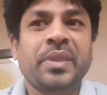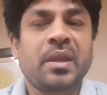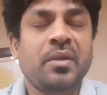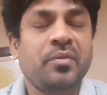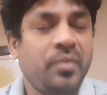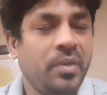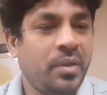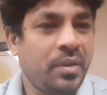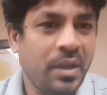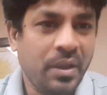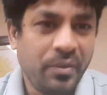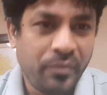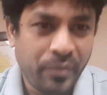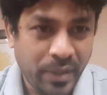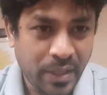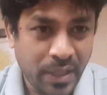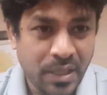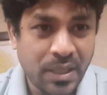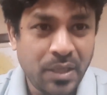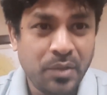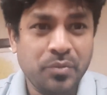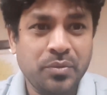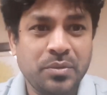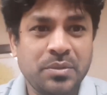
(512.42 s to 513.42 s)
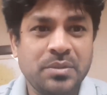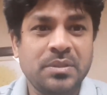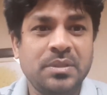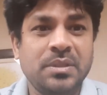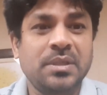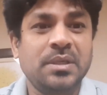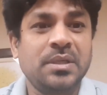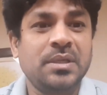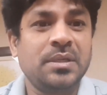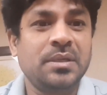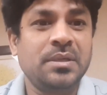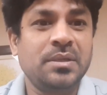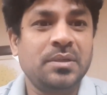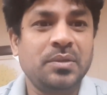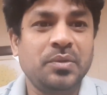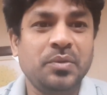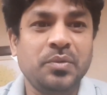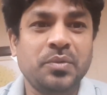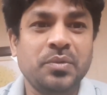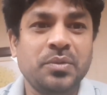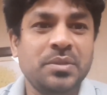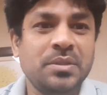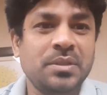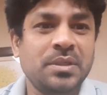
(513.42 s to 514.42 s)
if you have any doubt uh,
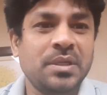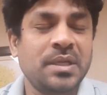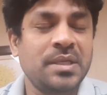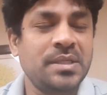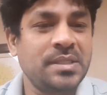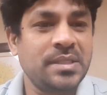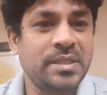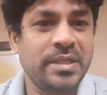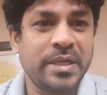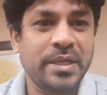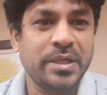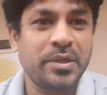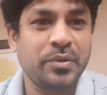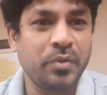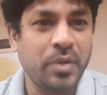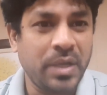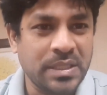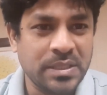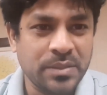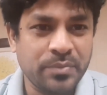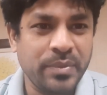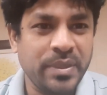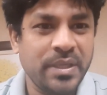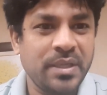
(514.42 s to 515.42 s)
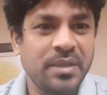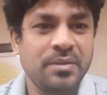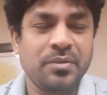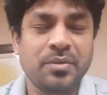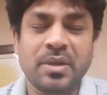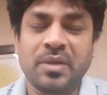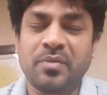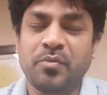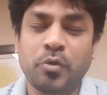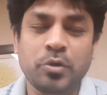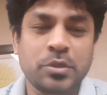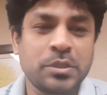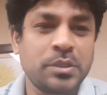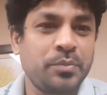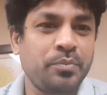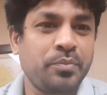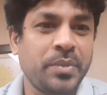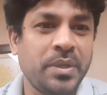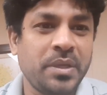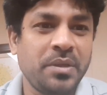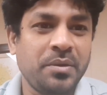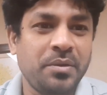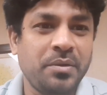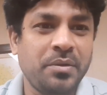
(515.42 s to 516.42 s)
don't hesitate to ask me you can
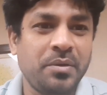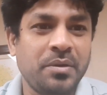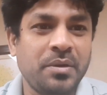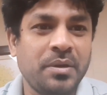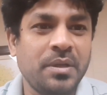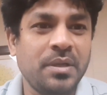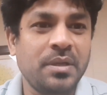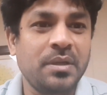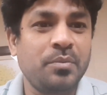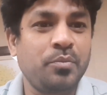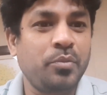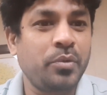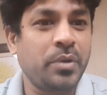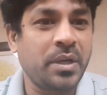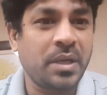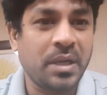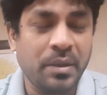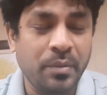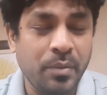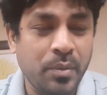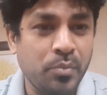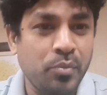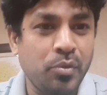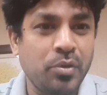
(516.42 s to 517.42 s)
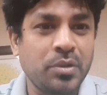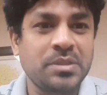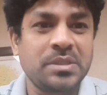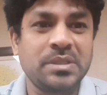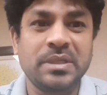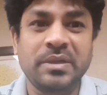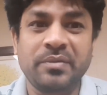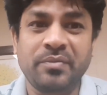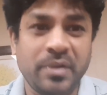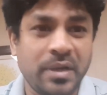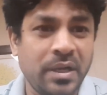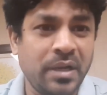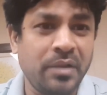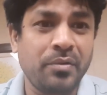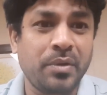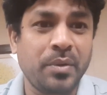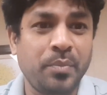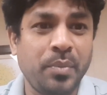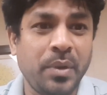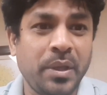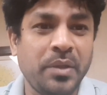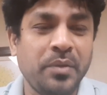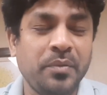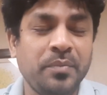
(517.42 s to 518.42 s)
whatsapp me or uh, put in comment box definitely i
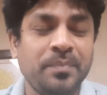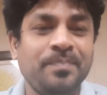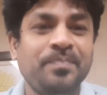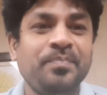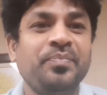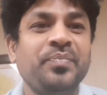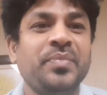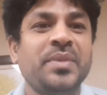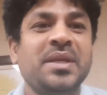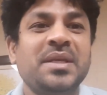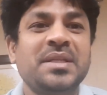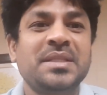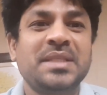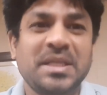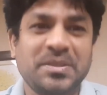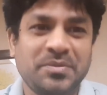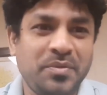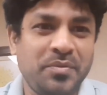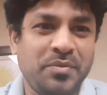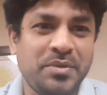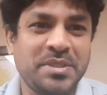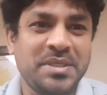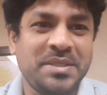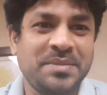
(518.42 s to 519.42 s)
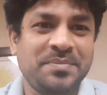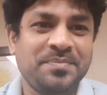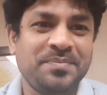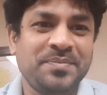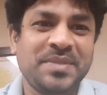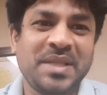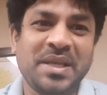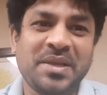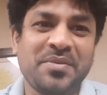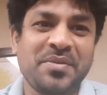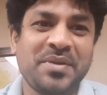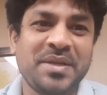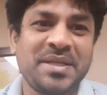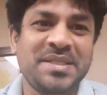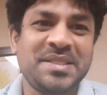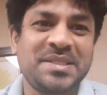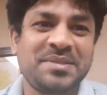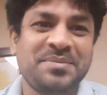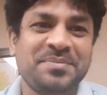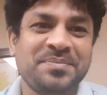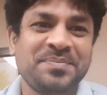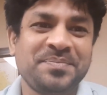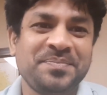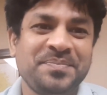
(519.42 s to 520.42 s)
will reply you thanks for watching thank you guys